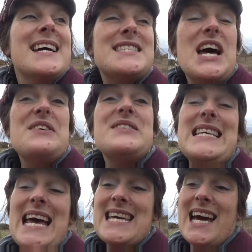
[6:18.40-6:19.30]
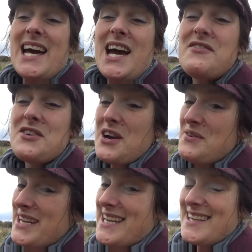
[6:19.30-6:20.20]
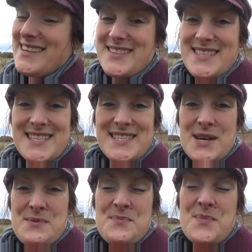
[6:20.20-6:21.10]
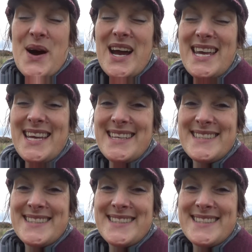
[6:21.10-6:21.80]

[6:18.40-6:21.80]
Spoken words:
So take care, have a great week, and I'll see you soon. Bye.